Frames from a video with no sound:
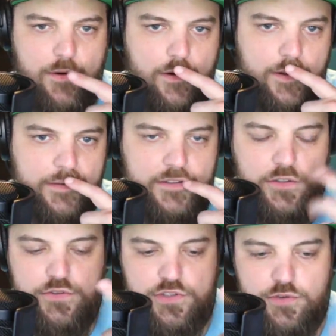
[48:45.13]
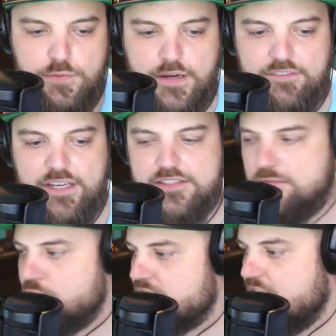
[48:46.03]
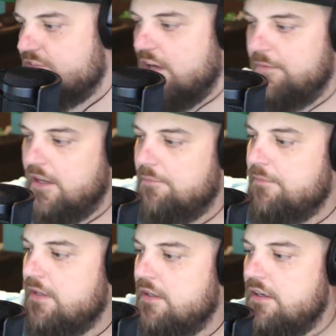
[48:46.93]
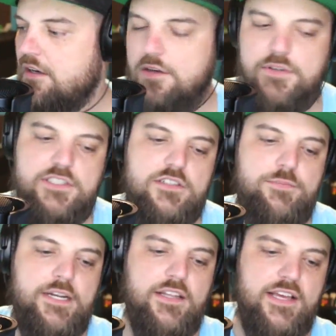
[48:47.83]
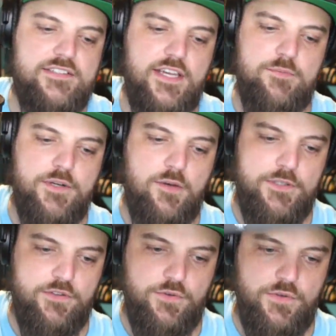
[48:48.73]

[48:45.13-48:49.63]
on YouTube. I've got some more stuff coming up. I talked about it last night, but I'll be doing